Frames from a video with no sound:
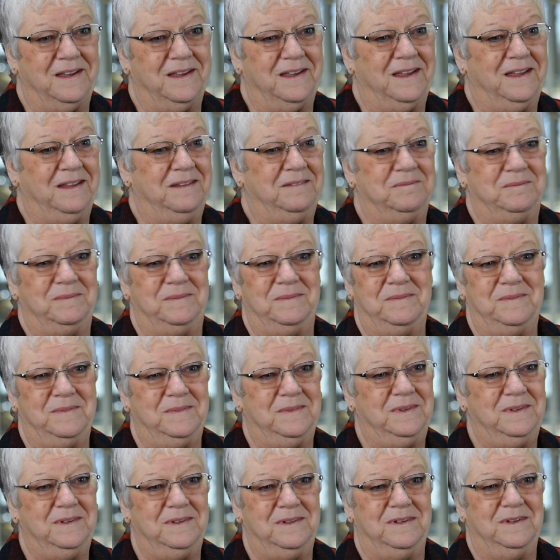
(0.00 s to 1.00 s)
and
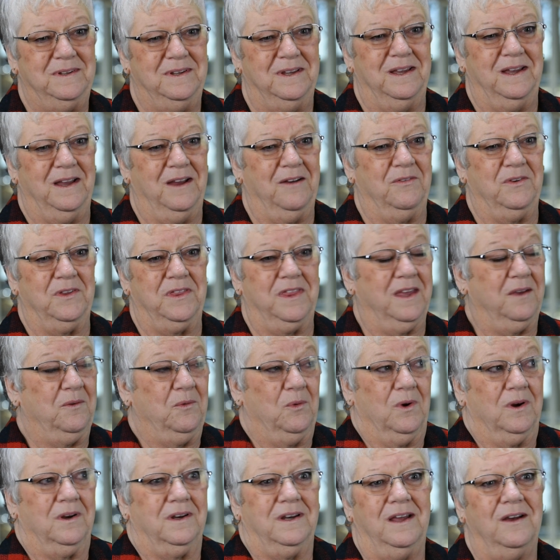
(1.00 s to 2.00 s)

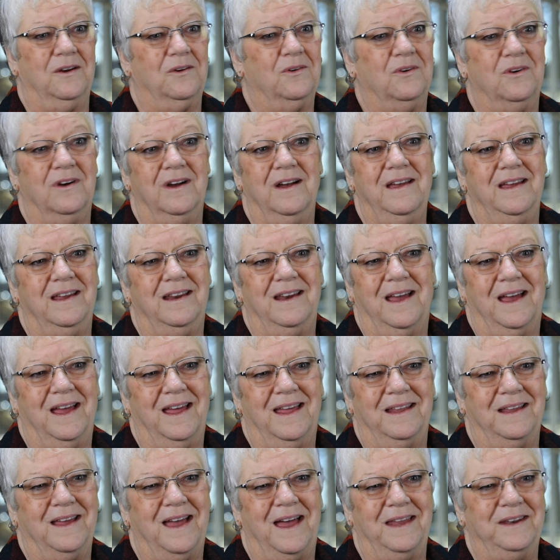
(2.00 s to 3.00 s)
everything worked out great.
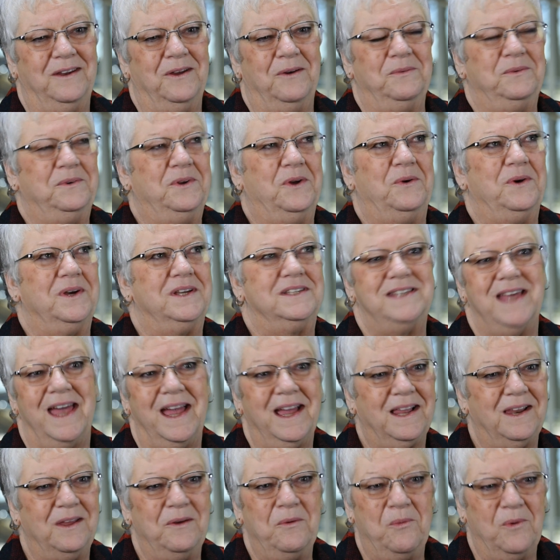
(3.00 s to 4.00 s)
I don't know
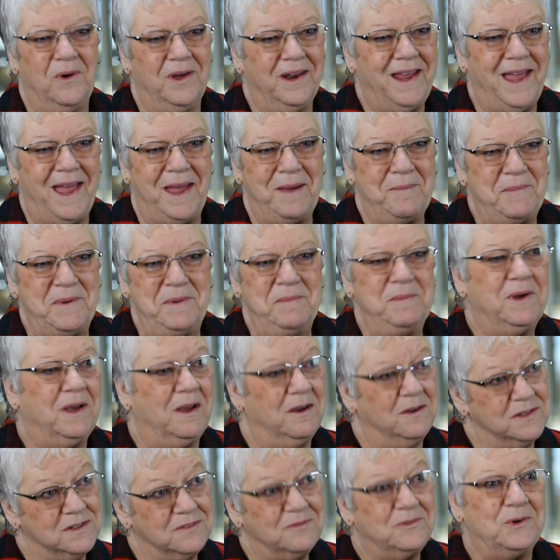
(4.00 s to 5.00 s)
exactly what happened
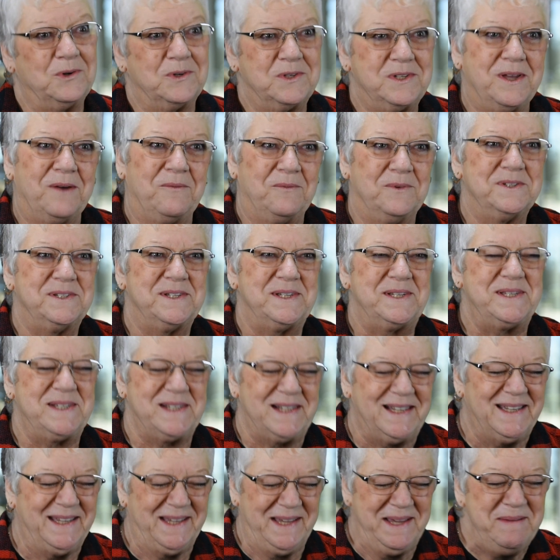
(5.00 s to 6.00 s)
because, of course, I was
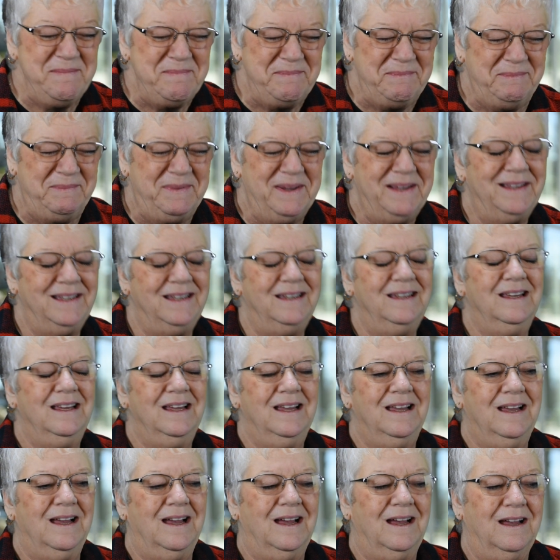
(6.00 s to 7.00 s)
asleep, but
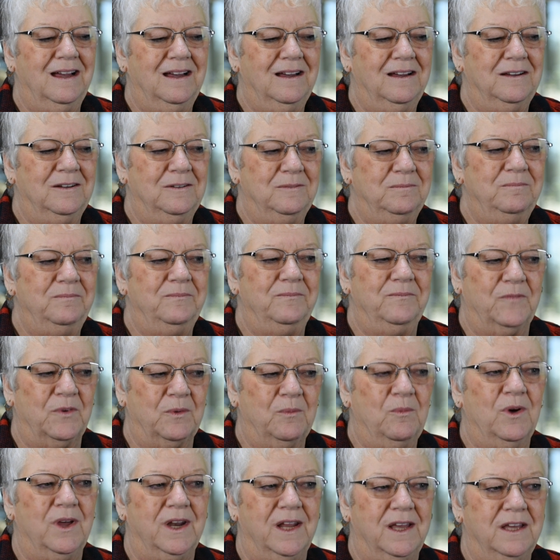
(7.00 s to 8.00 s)
from
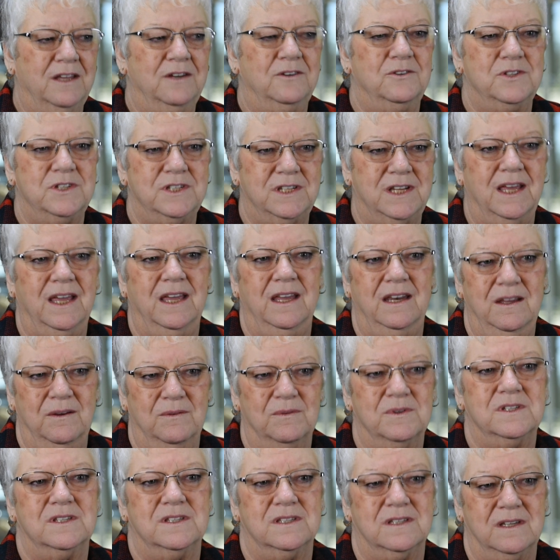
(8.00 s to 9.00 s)
what I understand,
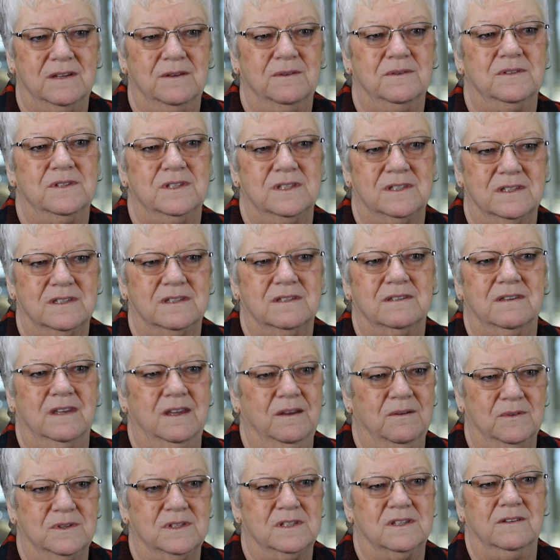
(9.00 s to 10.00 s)
it was
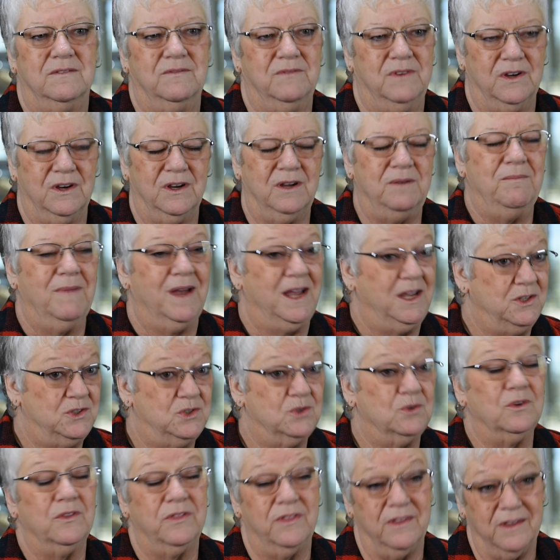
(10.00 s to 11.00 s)
a very
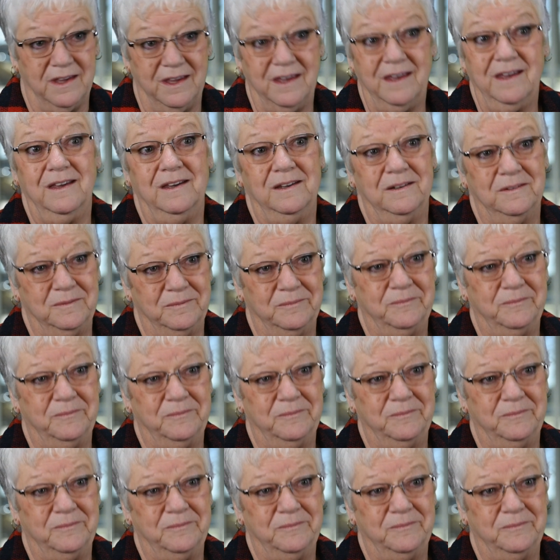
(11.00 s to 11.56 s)
major thing.